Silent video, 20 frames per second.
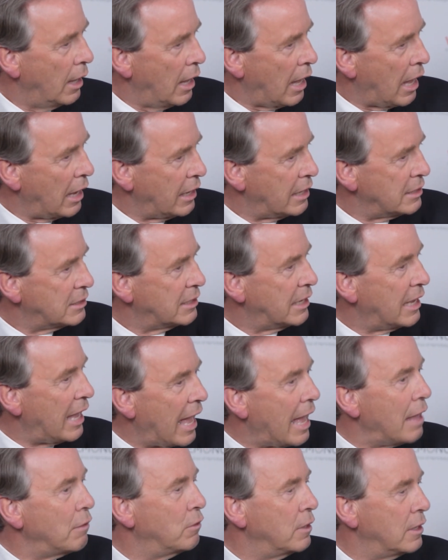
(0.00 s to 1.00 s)
I guess
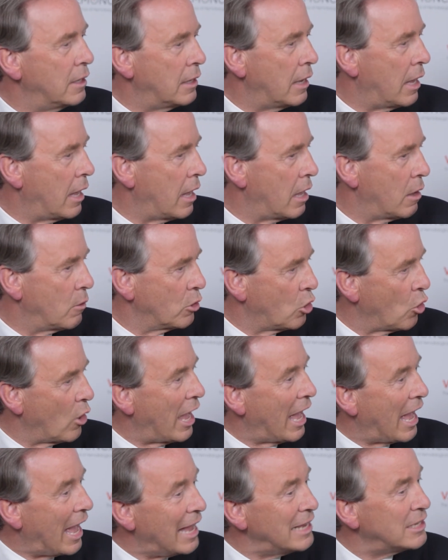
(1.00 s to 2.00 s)
Cathy got
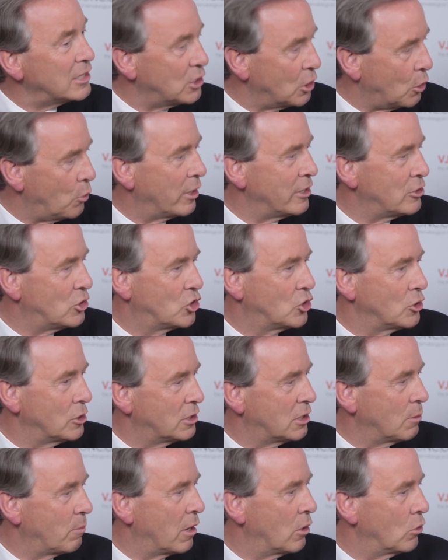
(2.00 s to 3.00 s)
asked
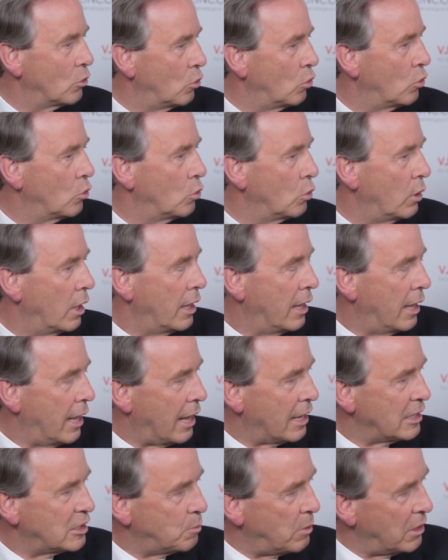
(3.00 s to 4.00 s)
questions about the whole
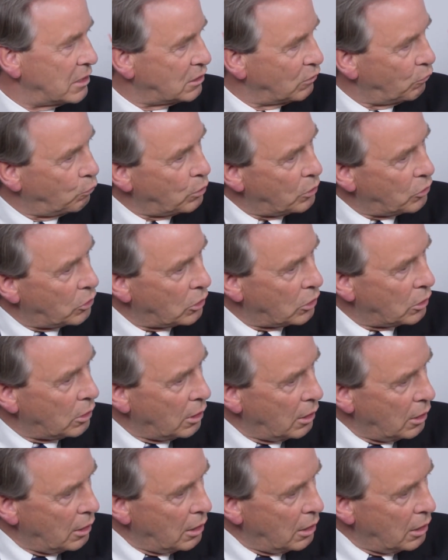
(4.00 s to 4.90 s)
aspect of whether